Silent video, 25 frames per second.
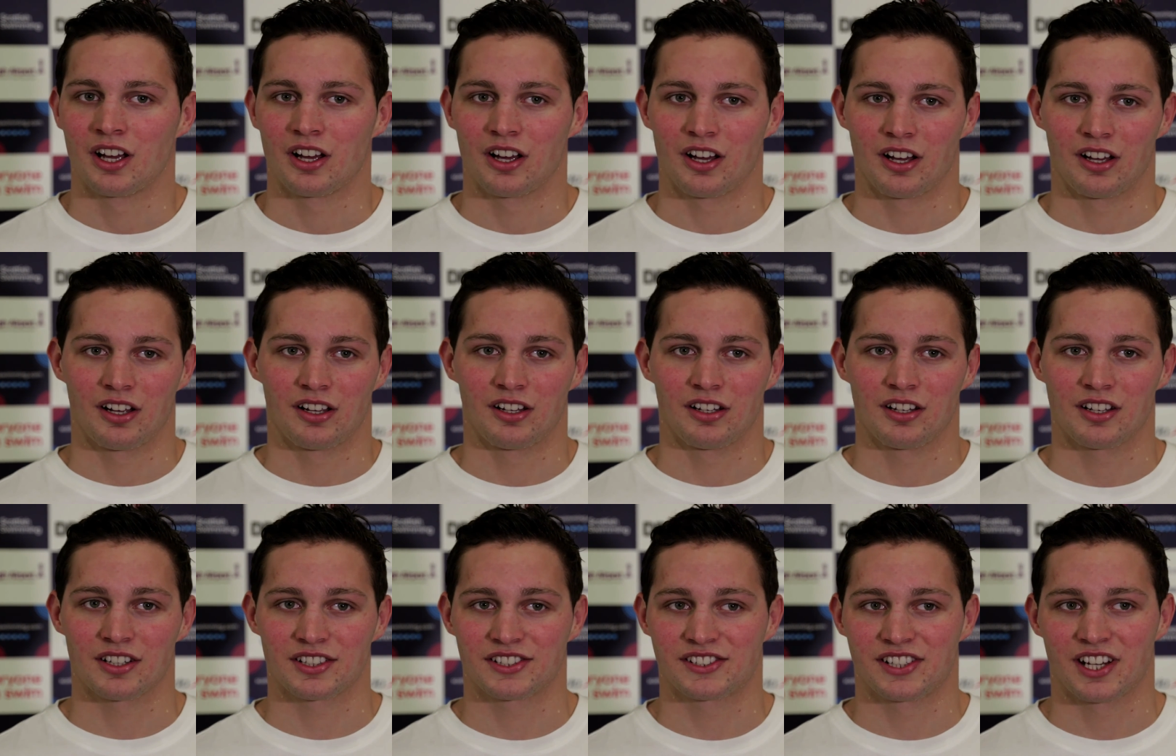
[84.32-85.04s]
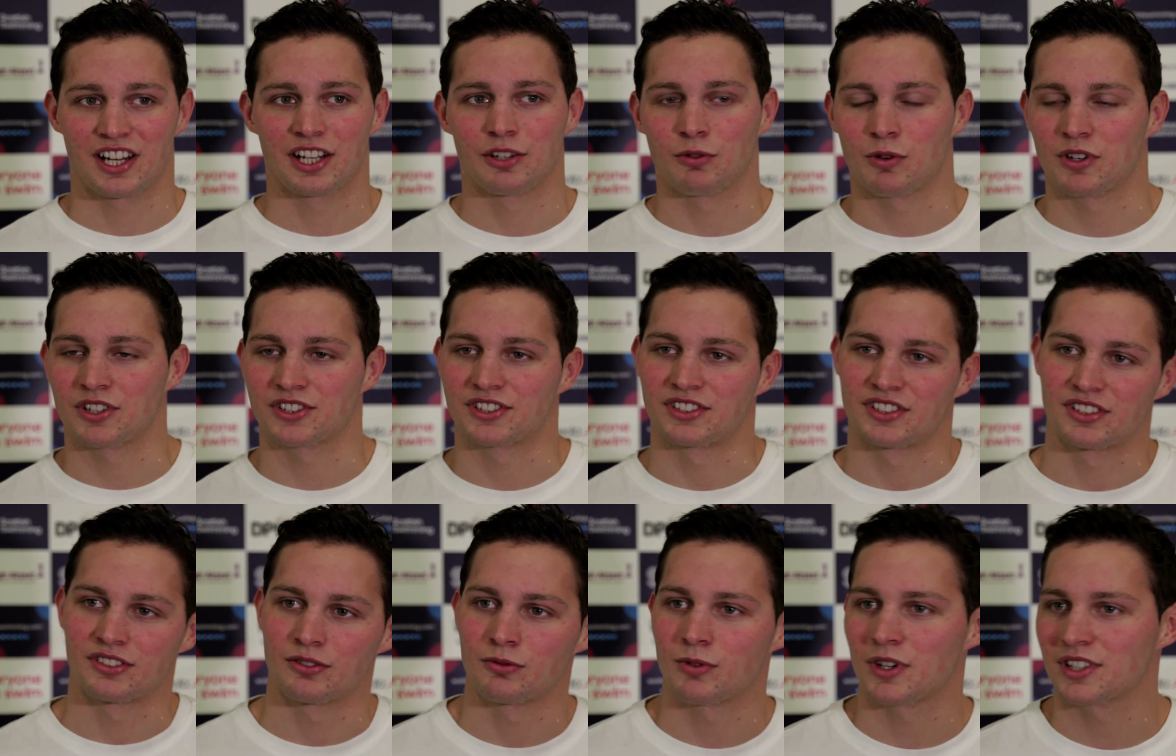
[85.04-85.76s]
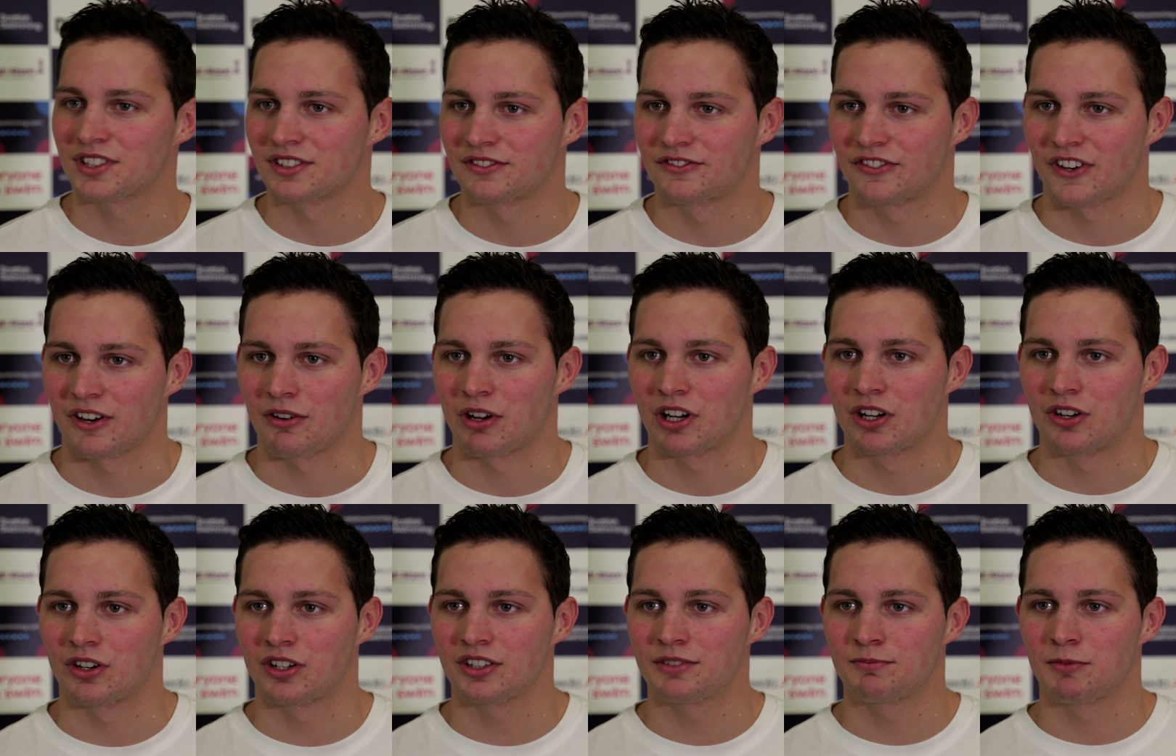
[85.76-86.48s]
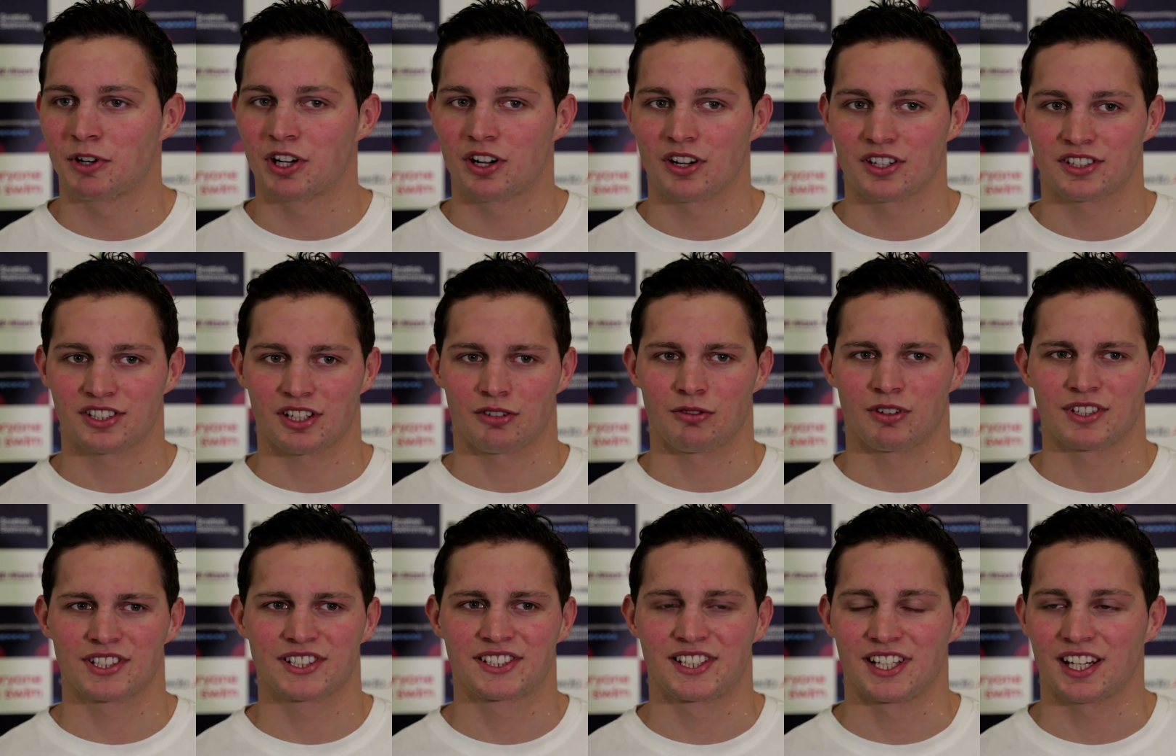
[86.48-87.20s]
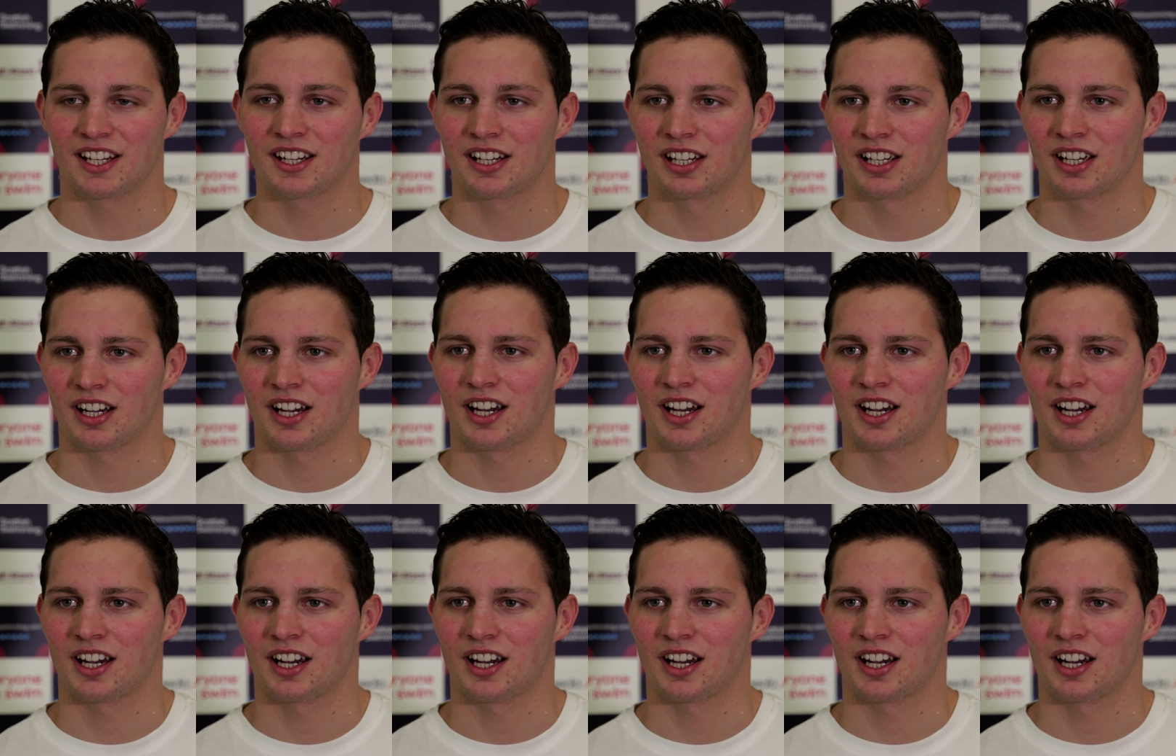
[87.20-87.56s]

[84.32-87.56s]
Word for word: Uh, last year it wasn't wasn't very good because I was sick.